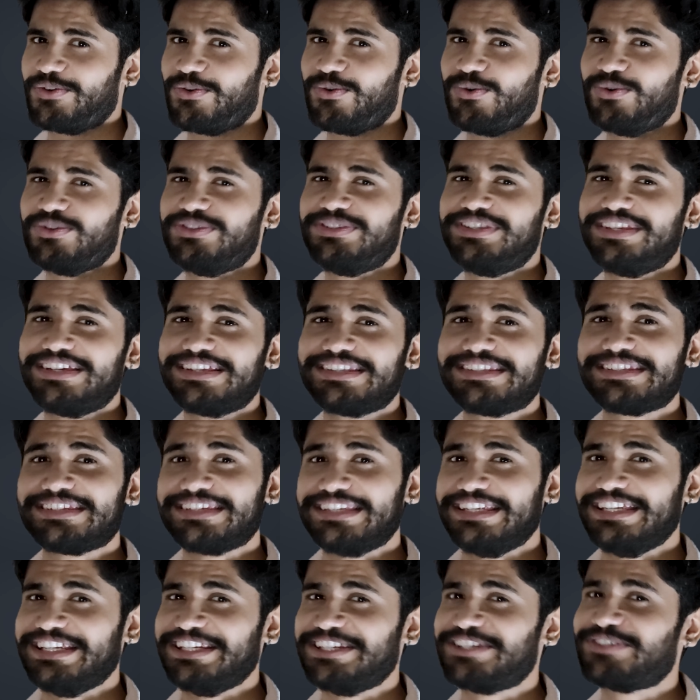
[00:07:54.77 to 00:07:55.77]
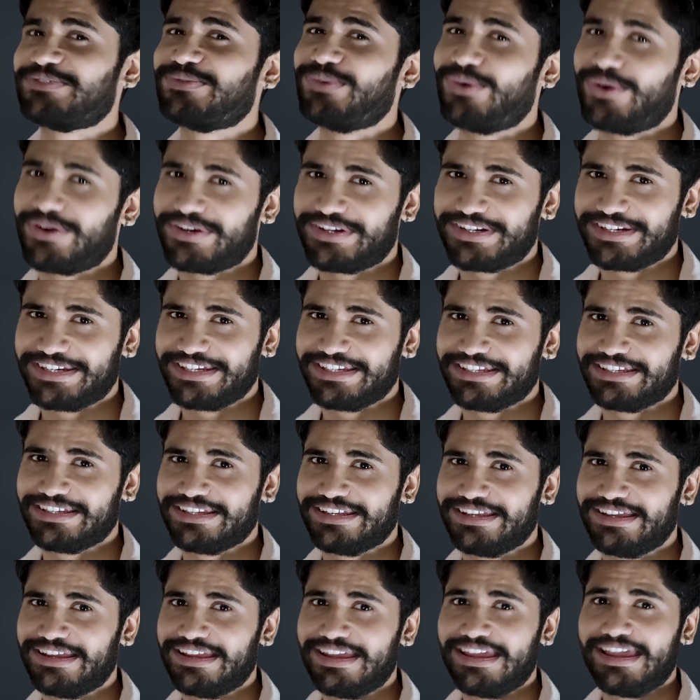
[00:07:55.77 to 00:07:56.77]
who just needs watering,
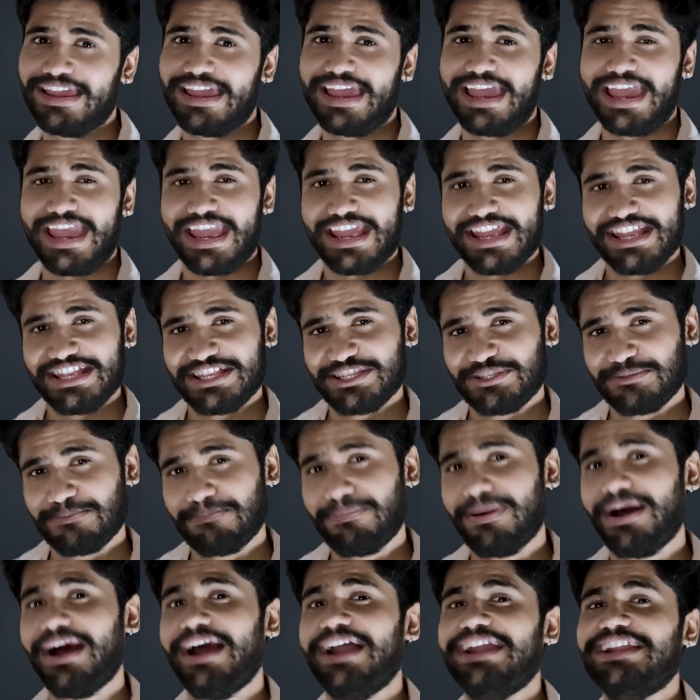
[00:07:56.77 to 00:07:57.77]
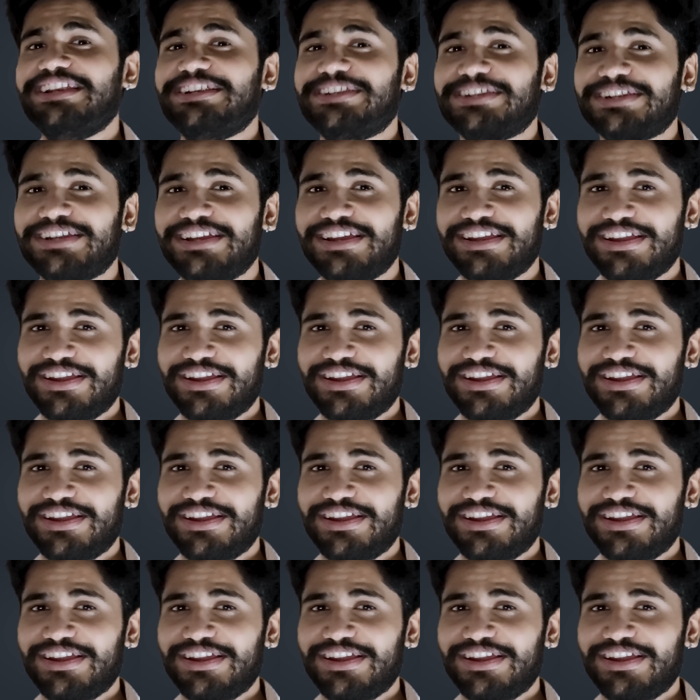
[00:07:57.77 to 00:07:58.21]
in spite